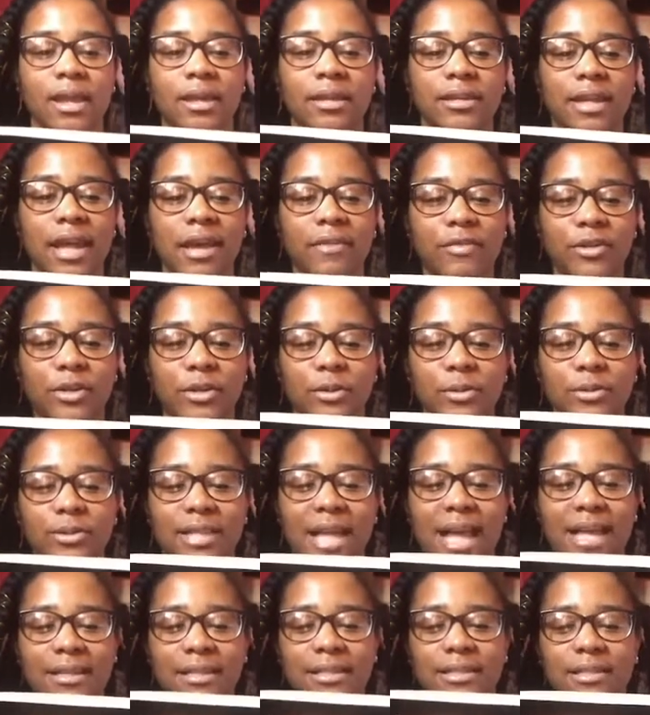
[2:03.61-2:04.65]
Never Knew
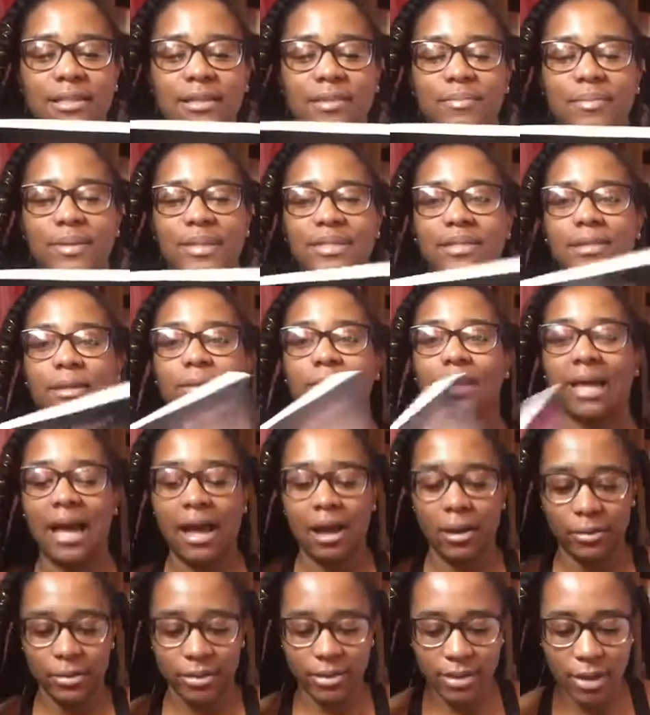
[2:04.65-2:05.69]
Silence Could Be So
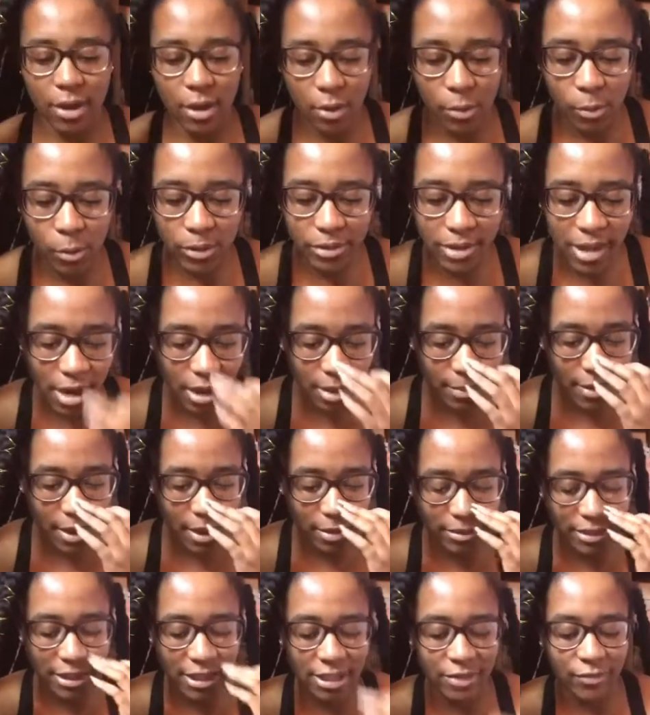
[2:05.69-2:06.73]
Loud. So we'll talk
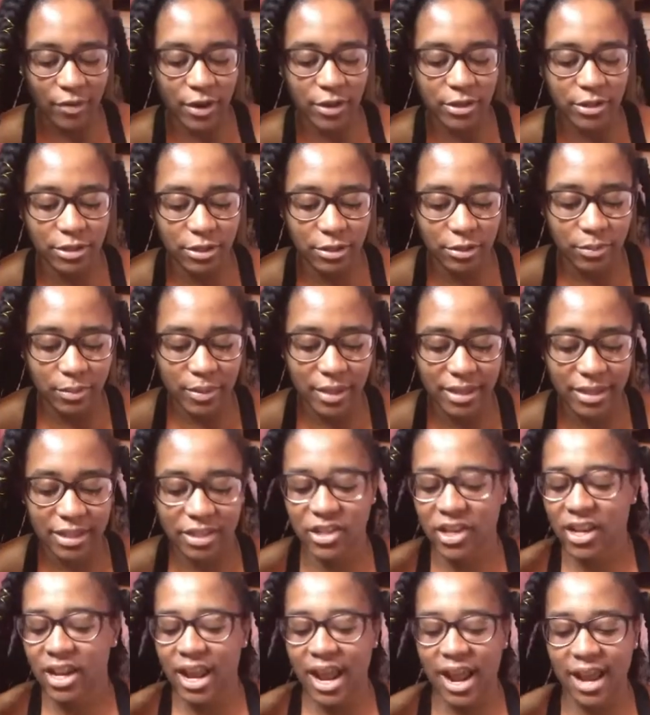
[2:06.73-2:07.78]
about these first 2 books, A
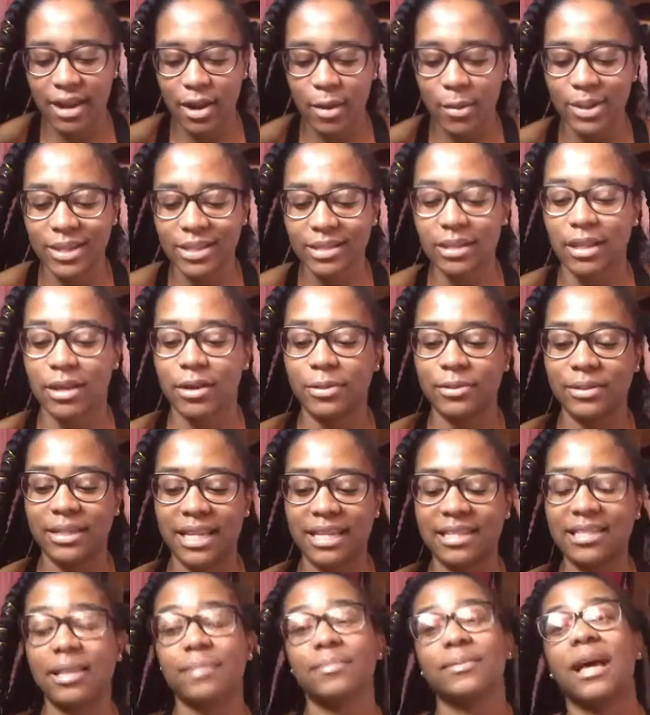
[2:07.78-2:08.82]
Shut Eye Ain't Always Closed
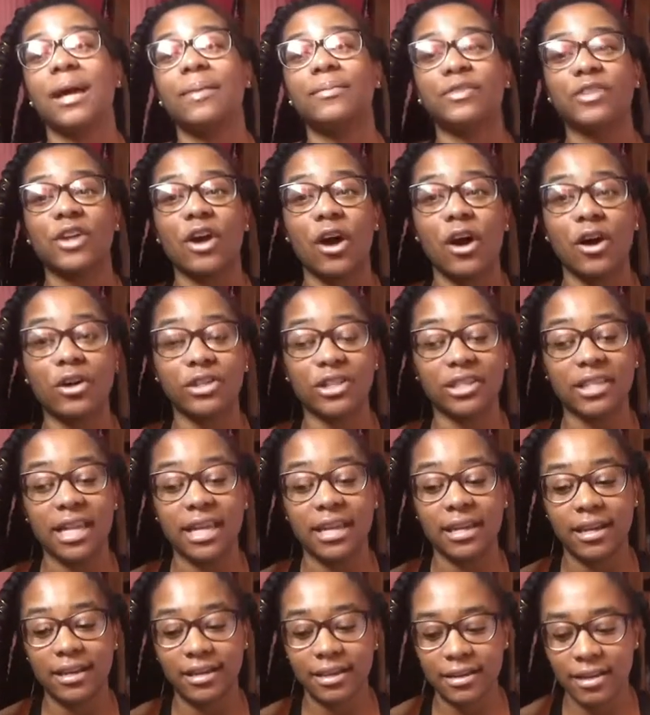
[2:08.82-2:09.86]
and Sometimes You're All Just
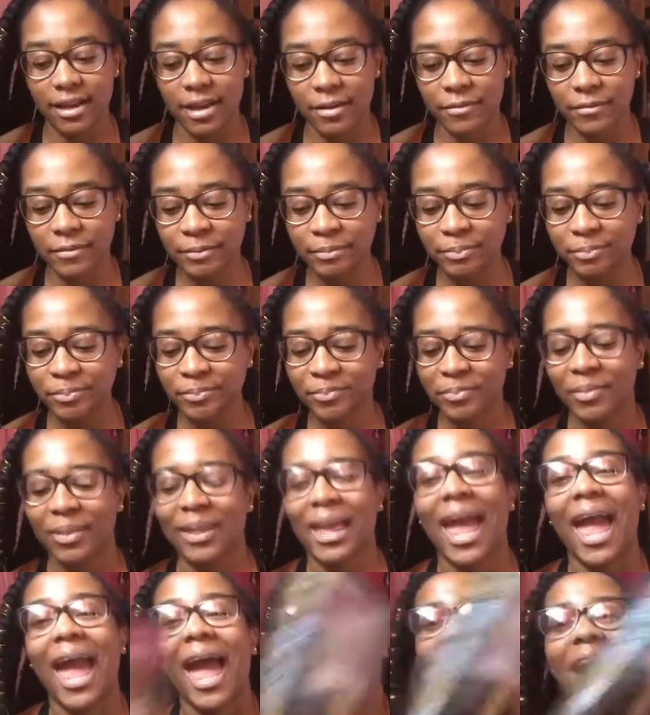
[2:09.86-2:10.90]
Ain't Good Enough,
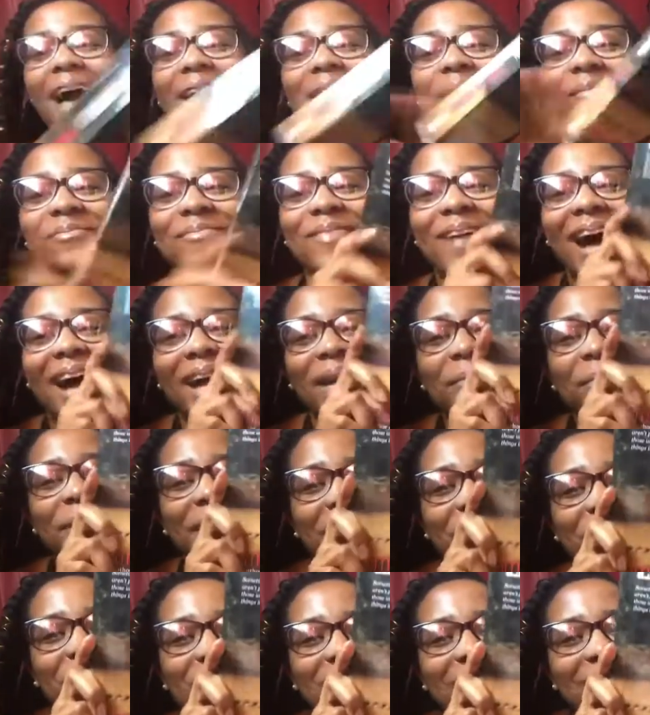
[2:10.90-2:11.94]
by
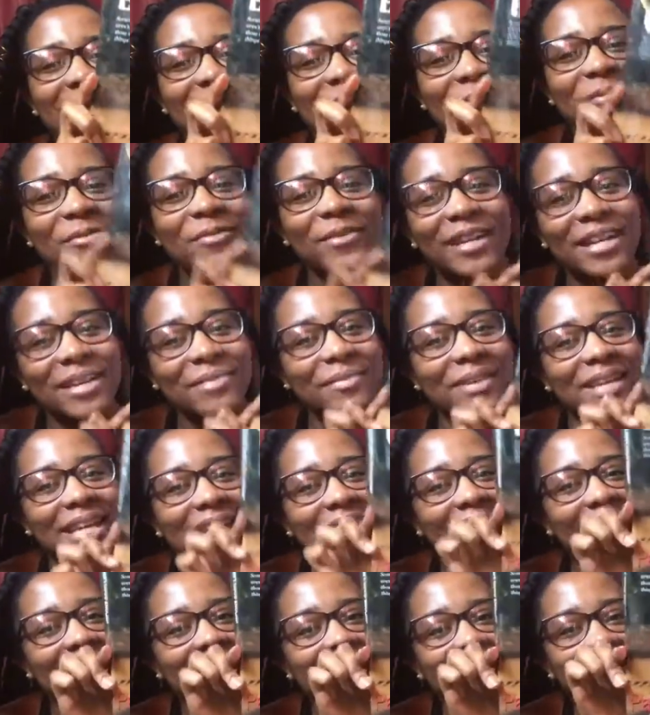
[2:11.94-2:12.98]
Pamela M.
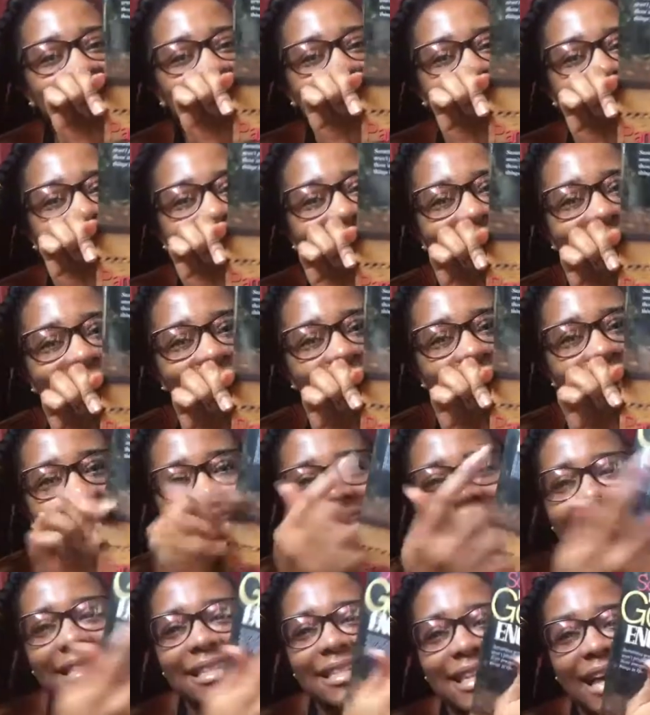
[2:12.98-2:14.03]
Freeman.
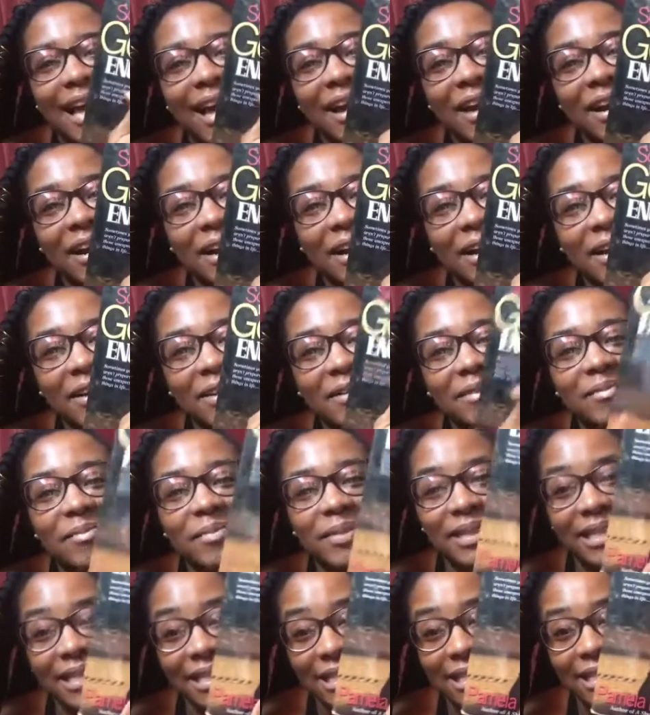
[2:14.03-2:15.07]
This is not her,
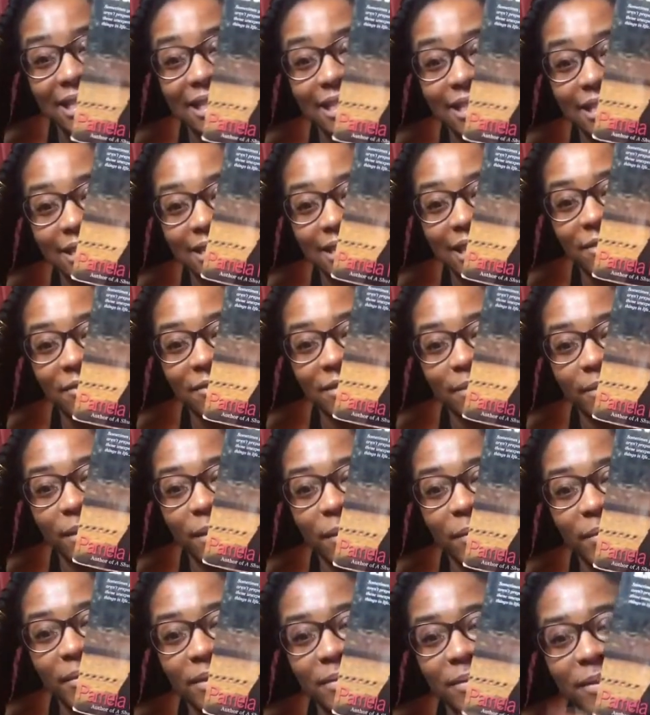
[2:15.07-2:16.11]
but this is definitely
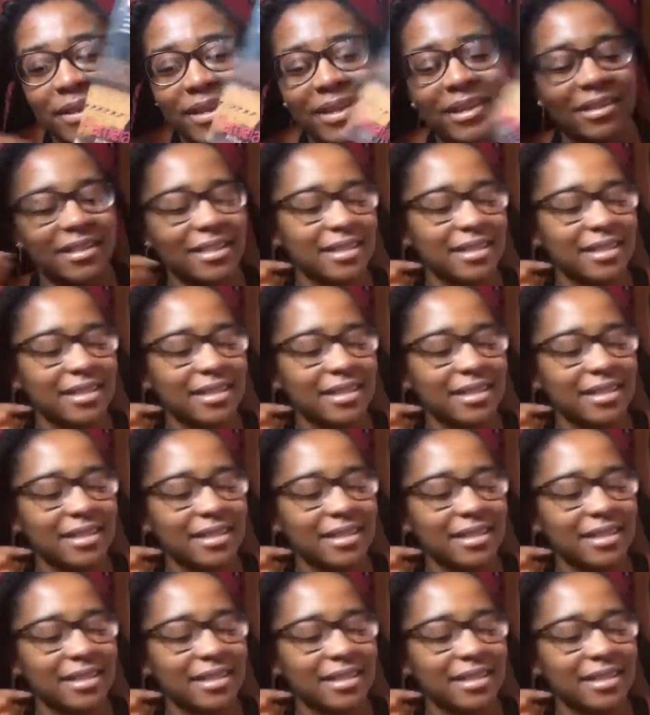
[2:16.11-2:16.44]
my mom's book.